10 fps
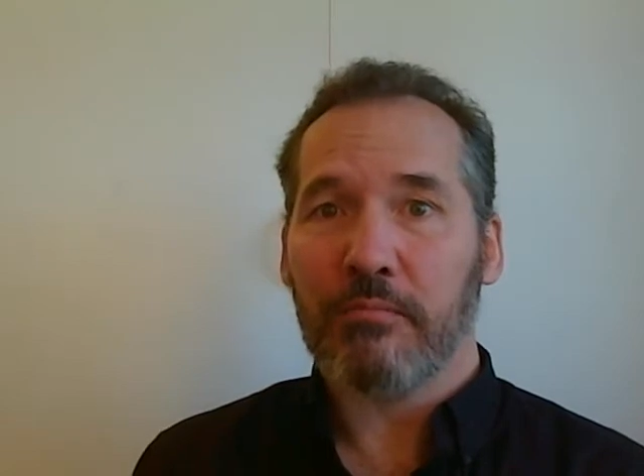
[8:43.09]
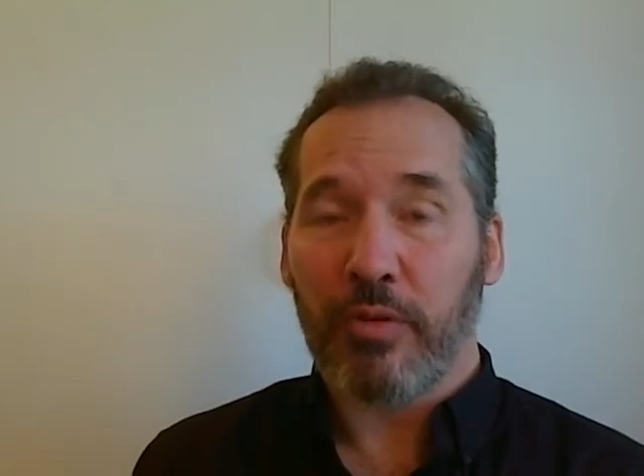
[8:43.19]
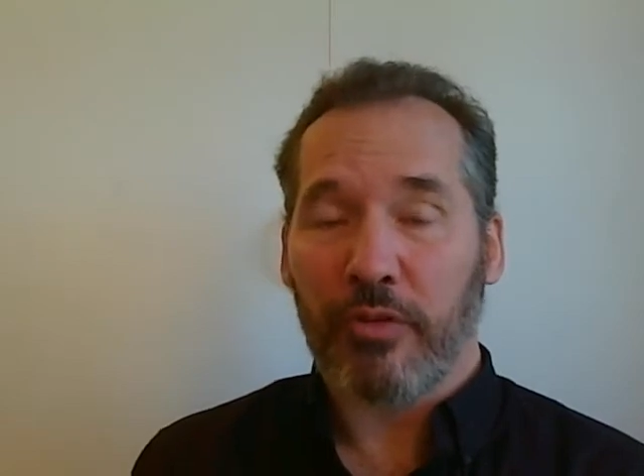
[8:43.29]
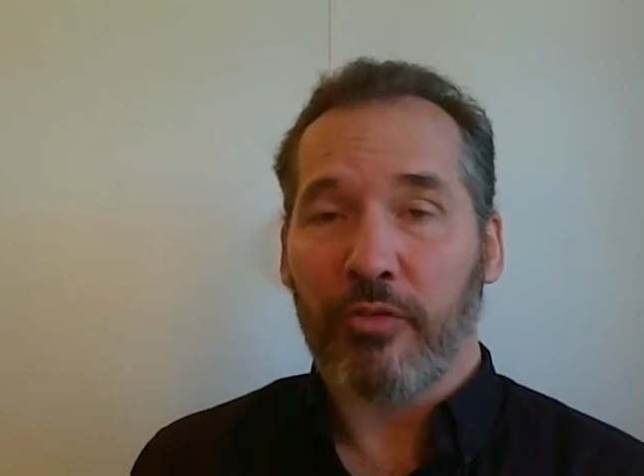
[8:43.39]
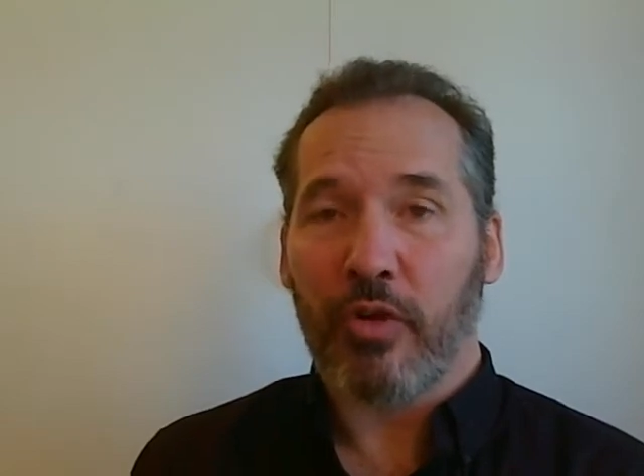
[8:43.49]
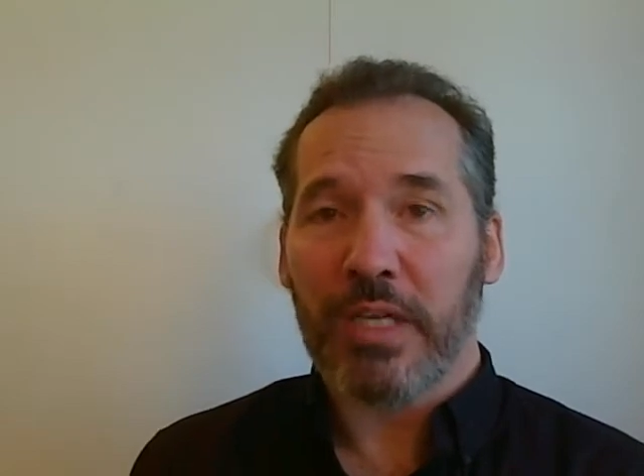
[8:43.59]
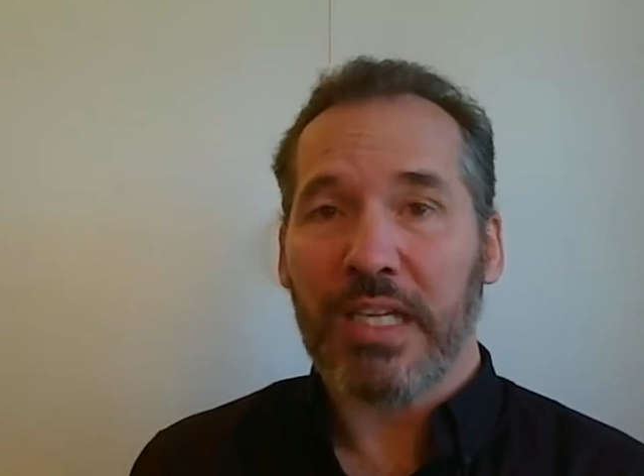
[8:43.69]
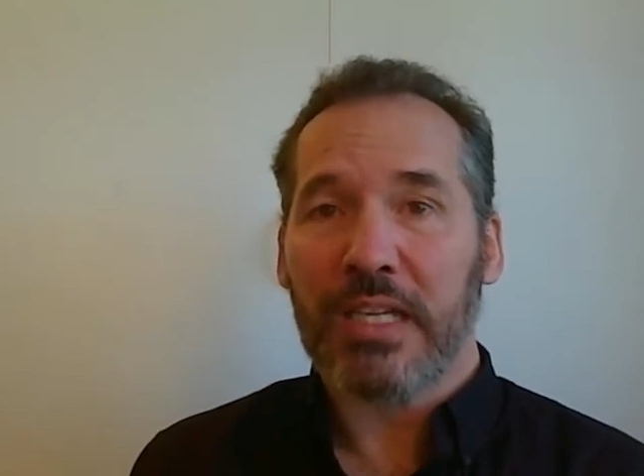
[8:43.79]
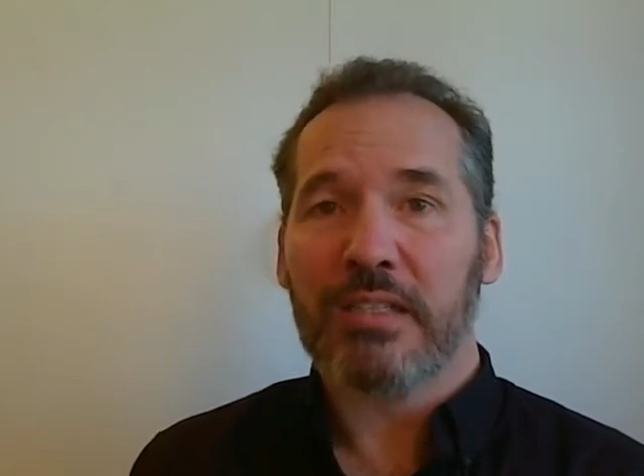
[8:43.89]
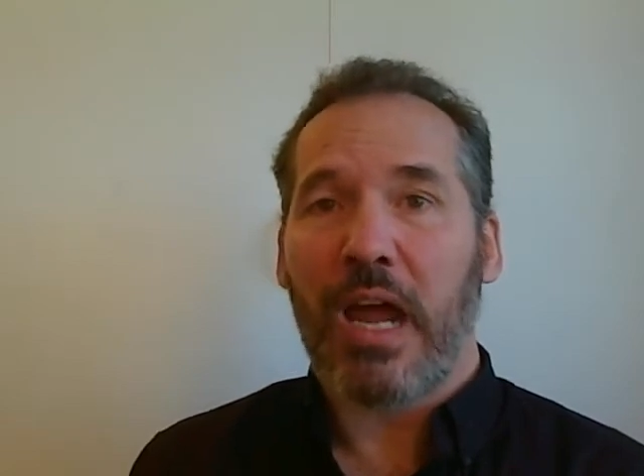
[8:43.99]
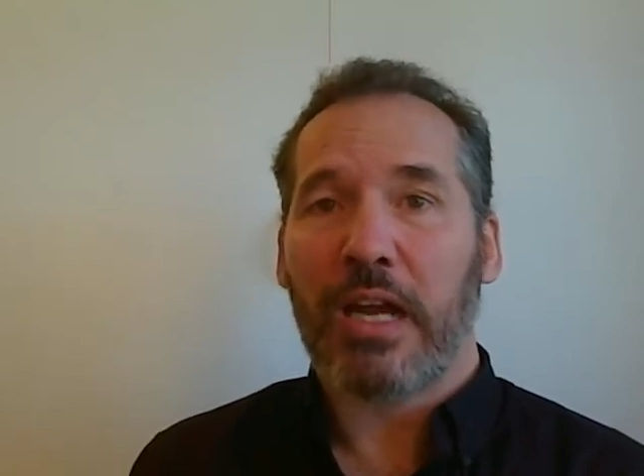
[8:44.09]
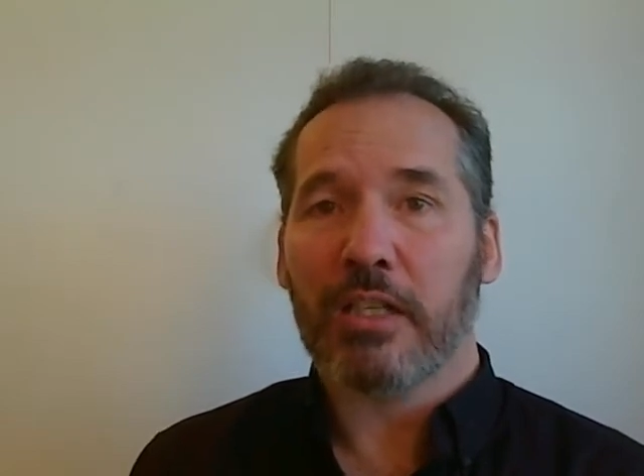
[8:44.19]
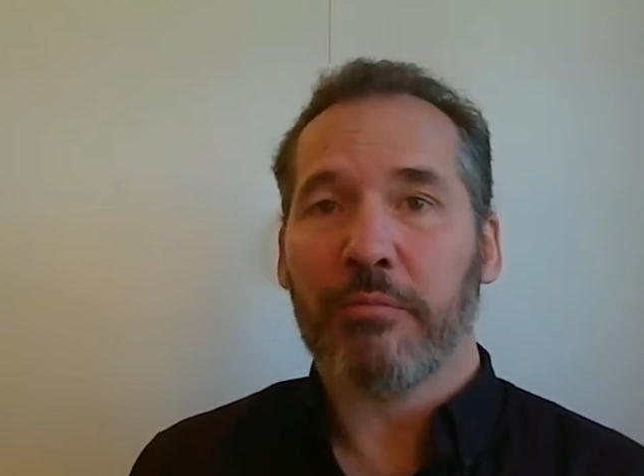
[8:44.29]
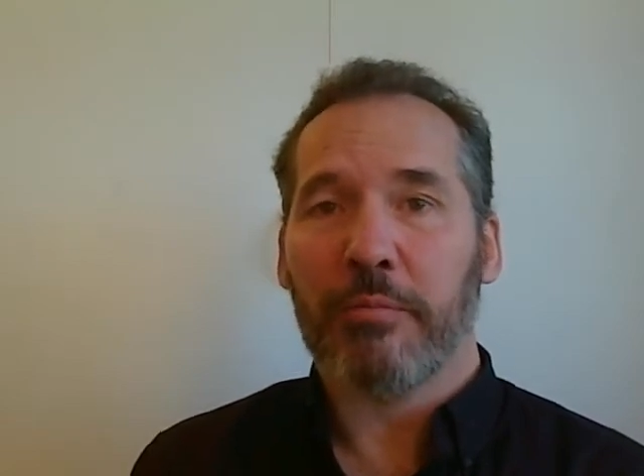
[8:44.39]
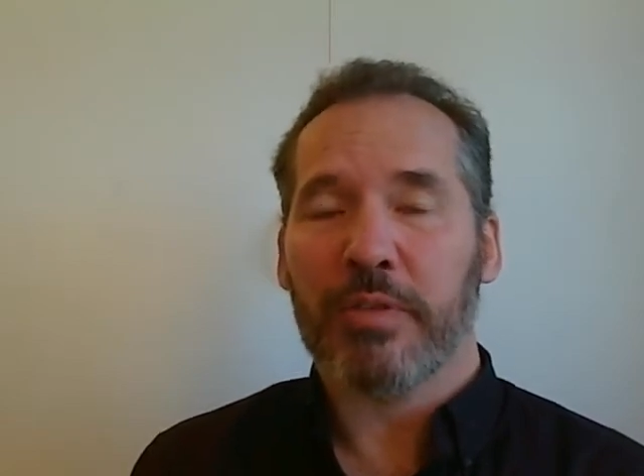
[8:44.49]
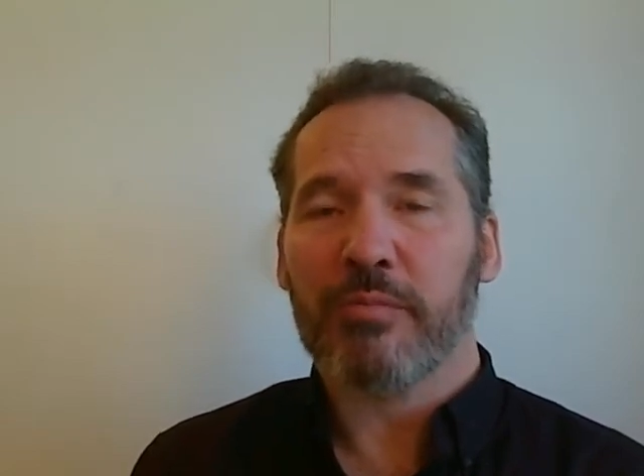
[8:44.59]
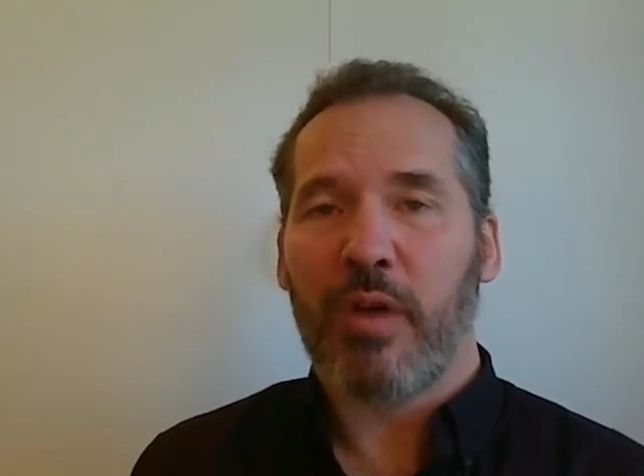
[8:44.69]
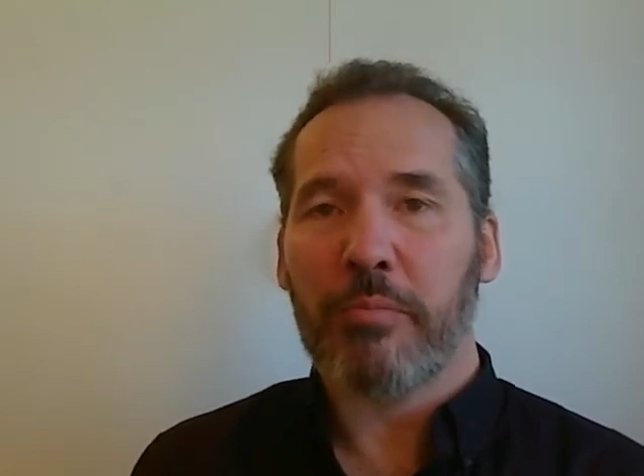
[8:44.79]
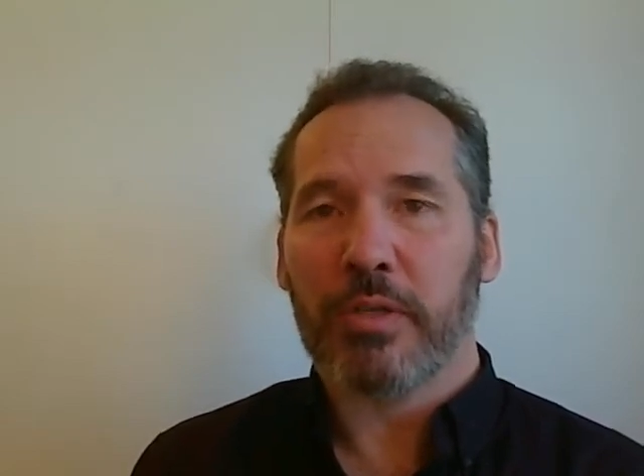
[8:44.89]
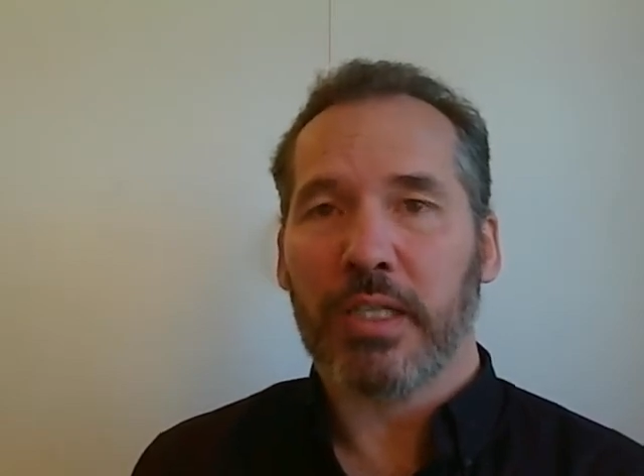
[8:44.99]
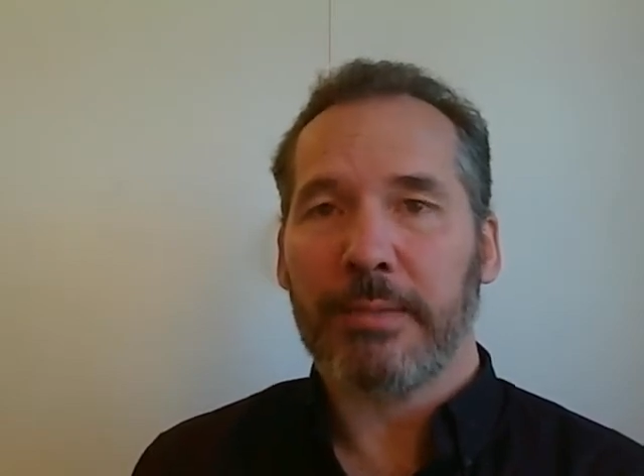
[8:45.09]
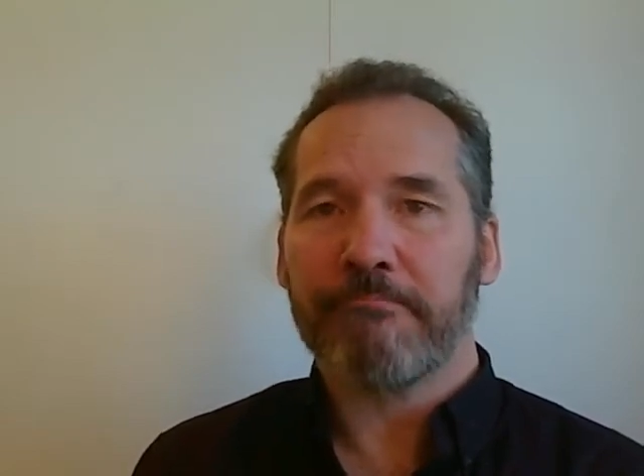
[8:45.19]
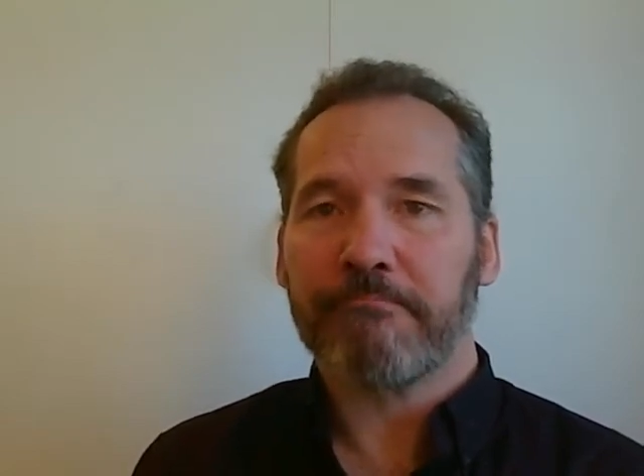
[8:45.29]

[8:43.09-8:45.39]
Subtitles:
performing its higher purpose properly.